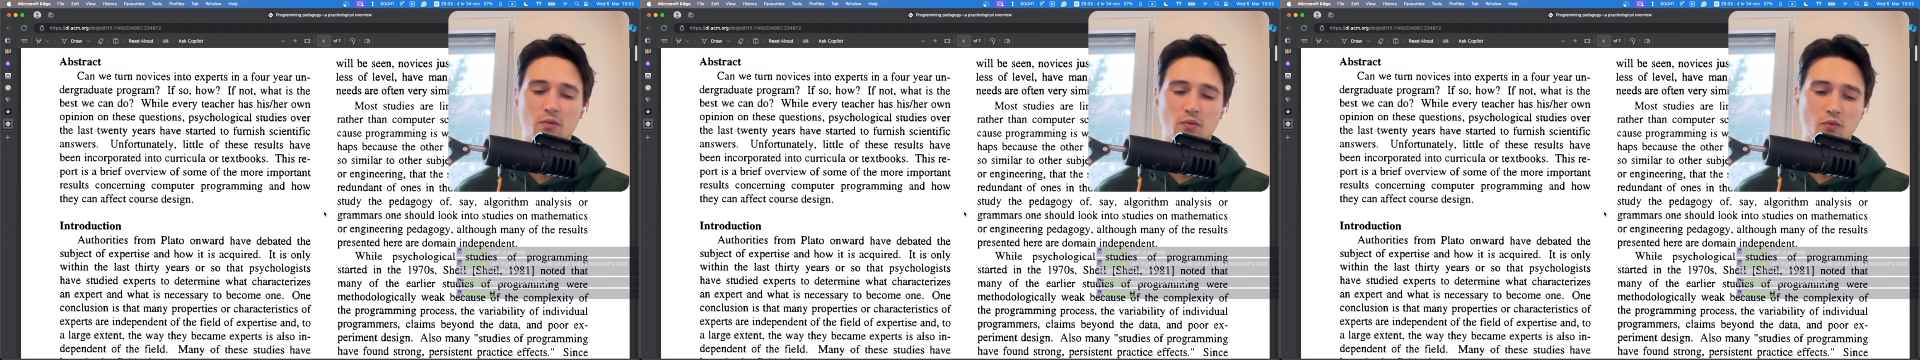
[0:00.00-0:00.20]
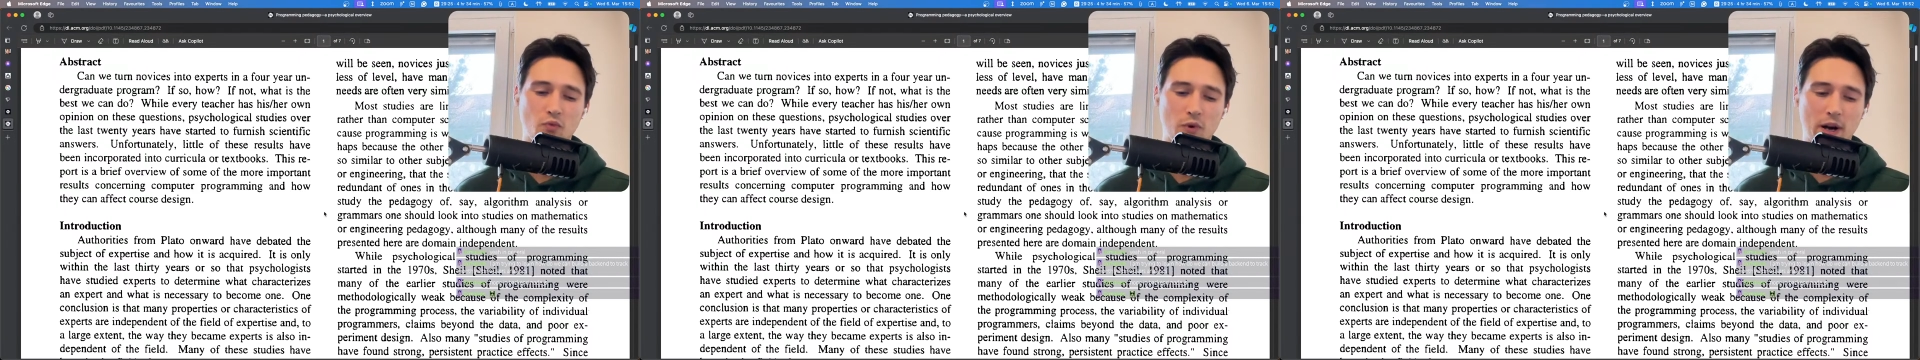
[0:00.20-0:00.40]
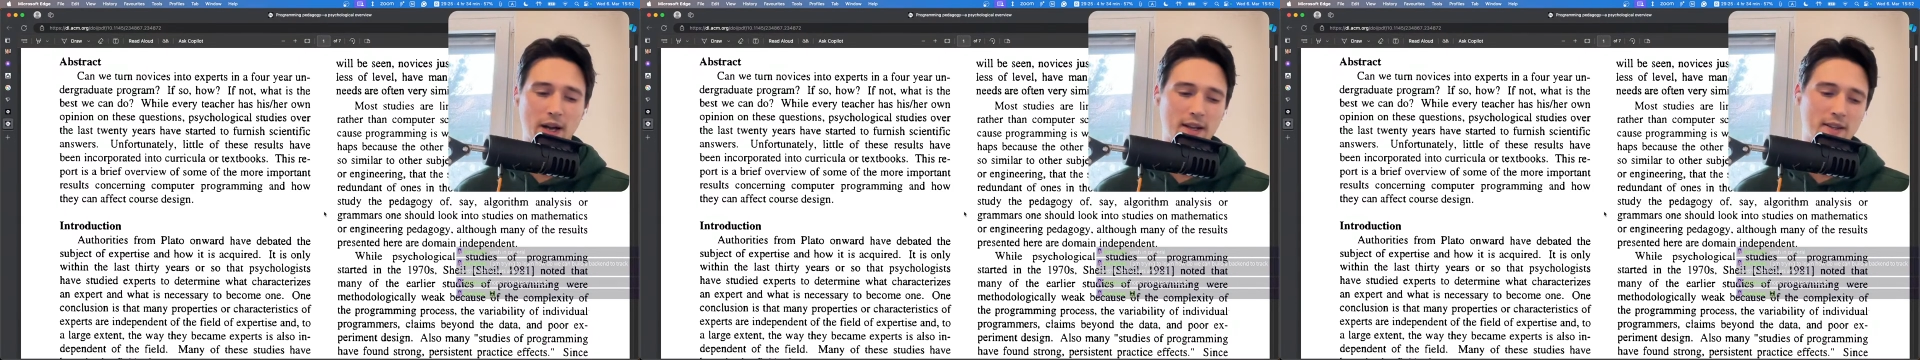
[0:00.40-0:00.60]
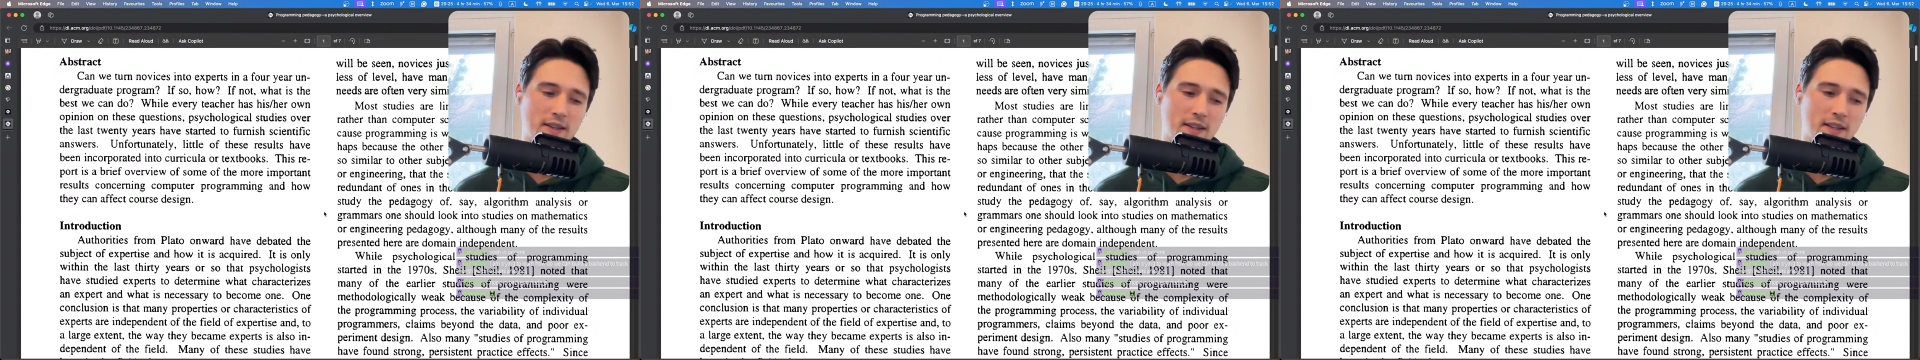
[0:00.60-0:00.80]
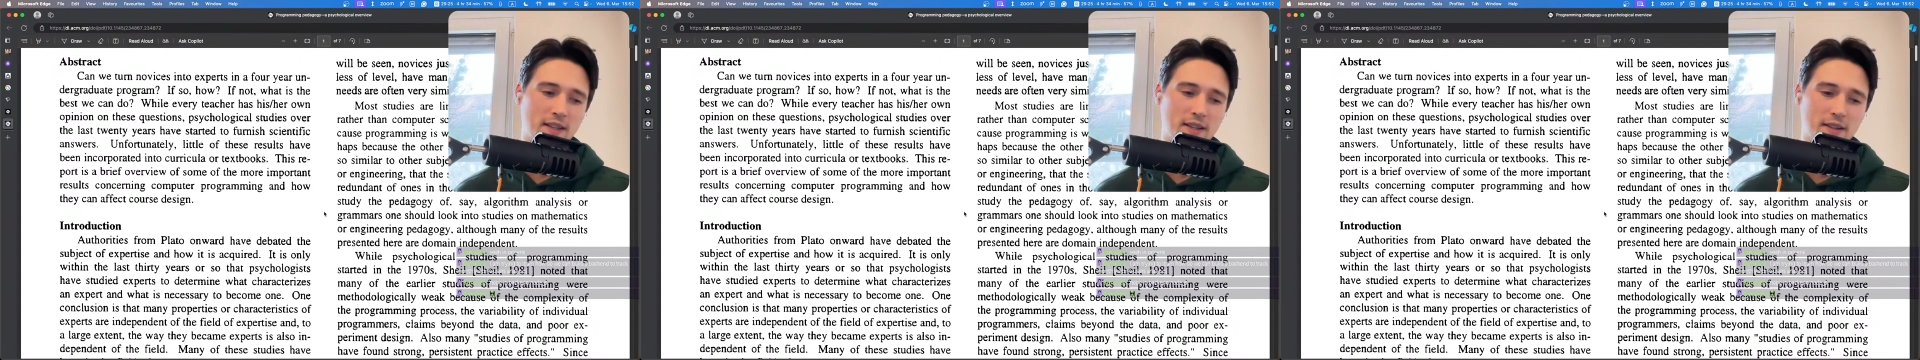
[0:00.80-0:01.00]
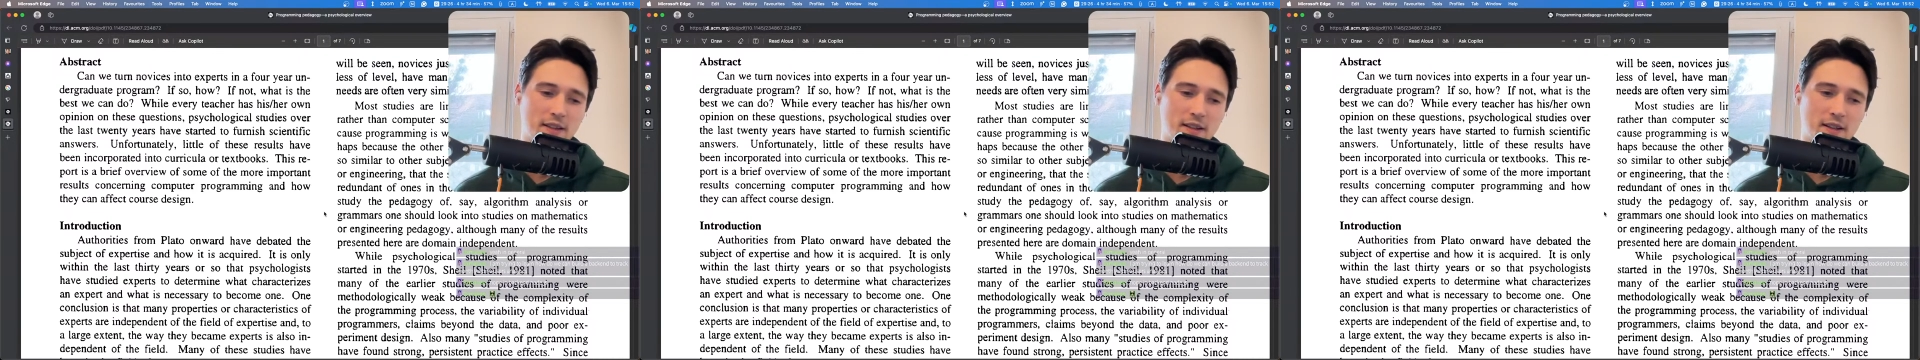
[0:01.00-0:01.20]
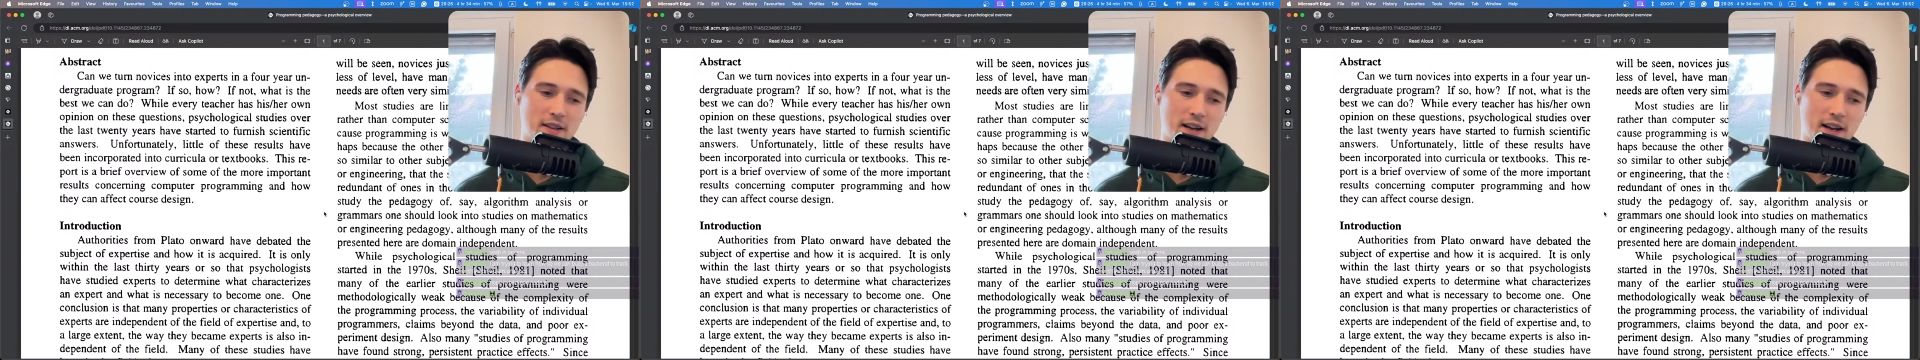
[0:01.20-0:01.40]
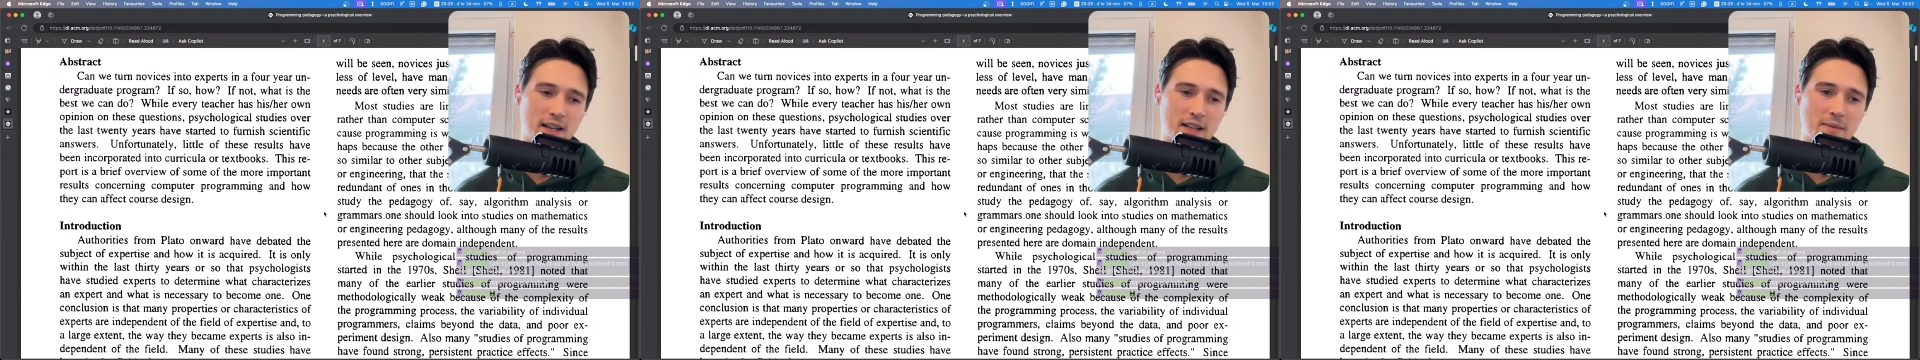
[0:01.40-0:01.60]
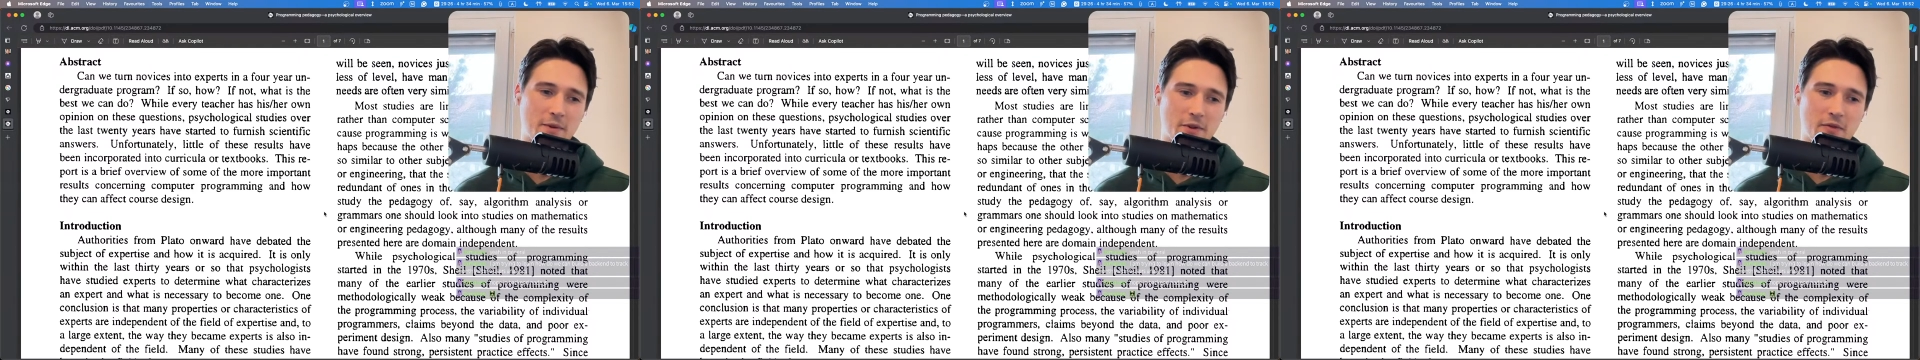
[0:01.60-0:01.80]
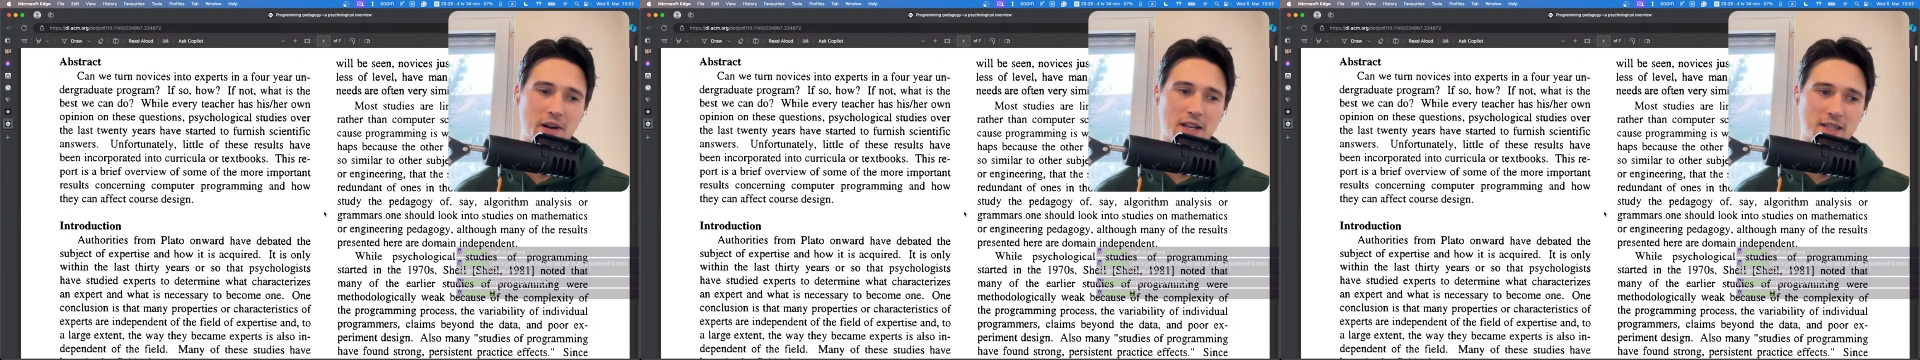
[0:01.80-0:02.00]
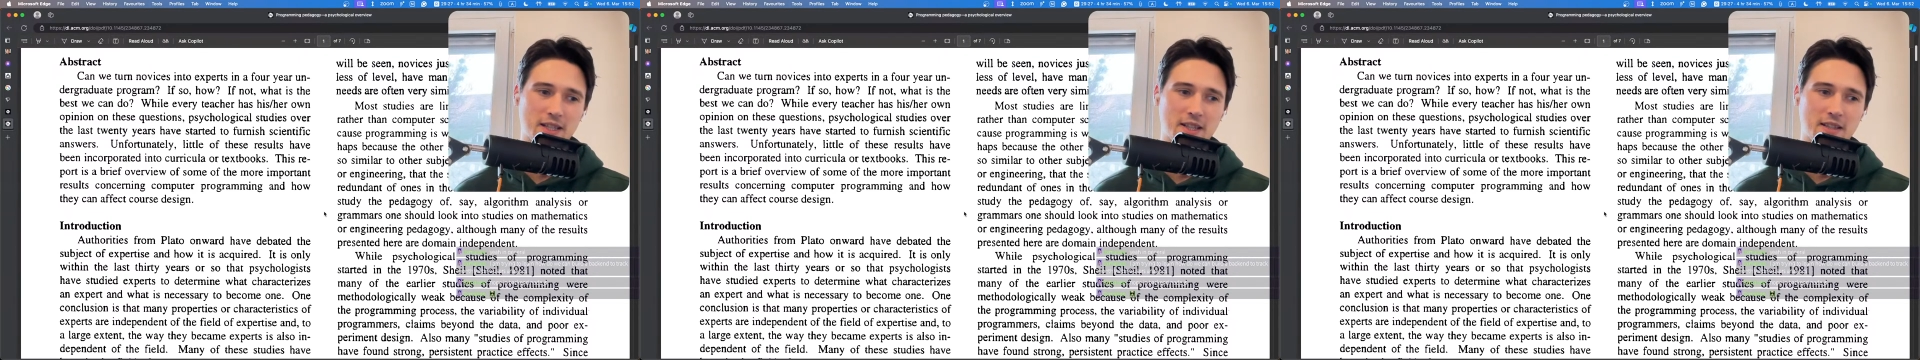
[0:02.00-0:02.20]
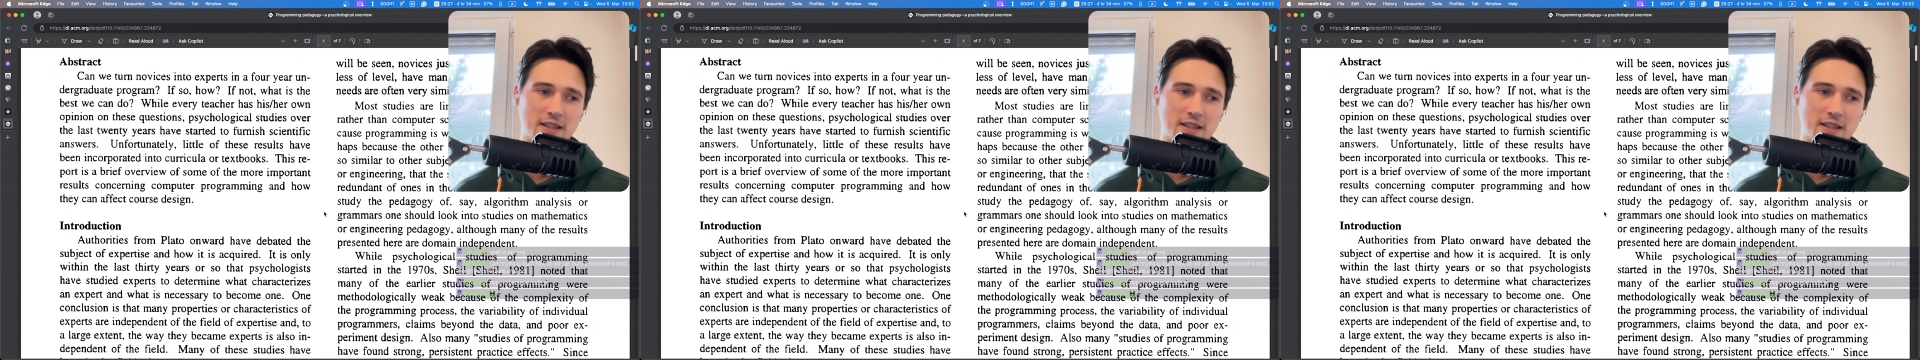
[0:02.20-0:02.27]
write in the academic writing,